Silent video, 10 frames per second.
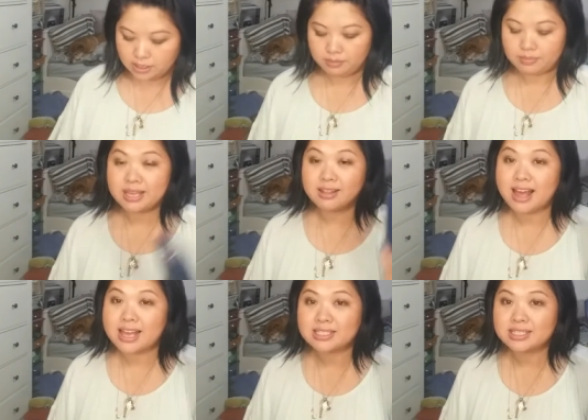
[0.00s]
my
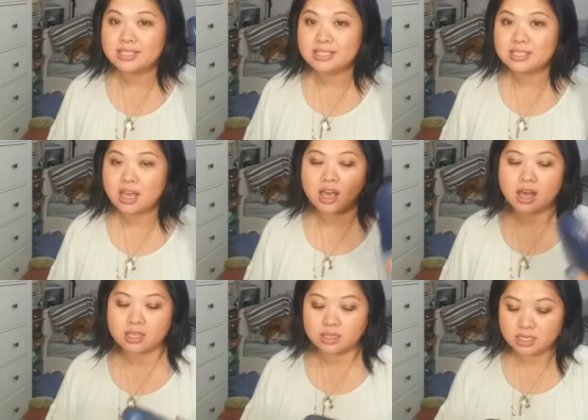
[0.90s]
glasses.
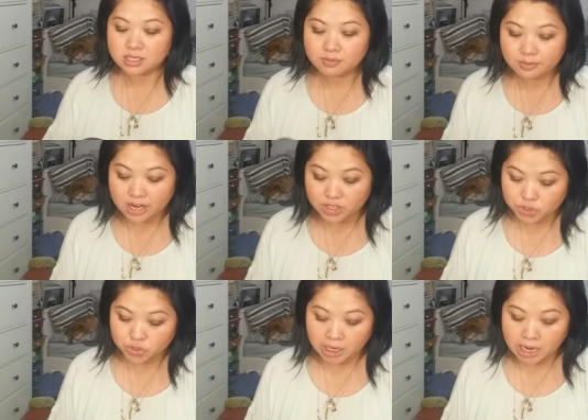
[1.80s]
Uh, these are
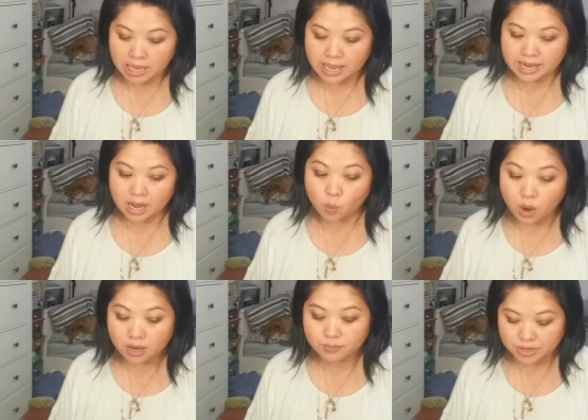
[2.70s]
extra and I
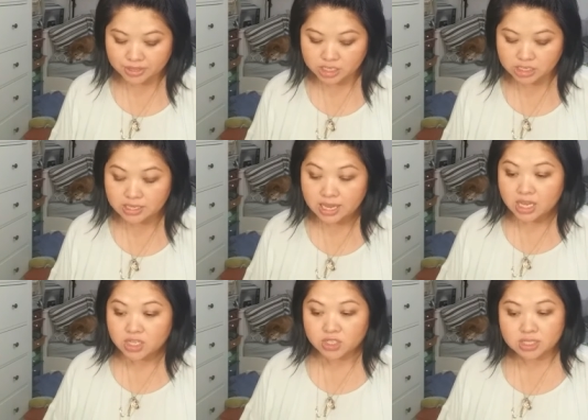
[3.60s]
want to bring these
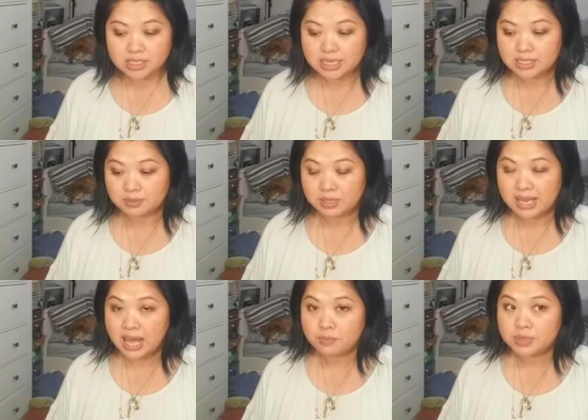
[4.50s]
just in case something
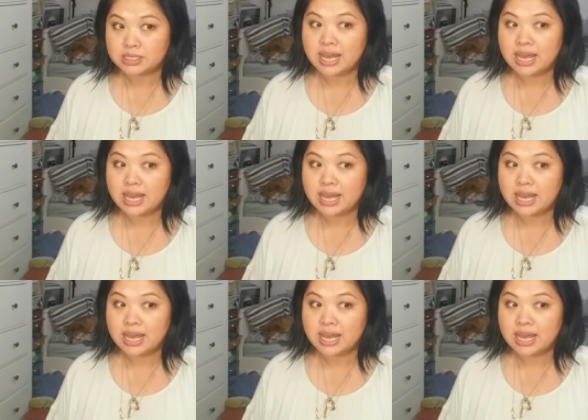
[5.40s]
happens.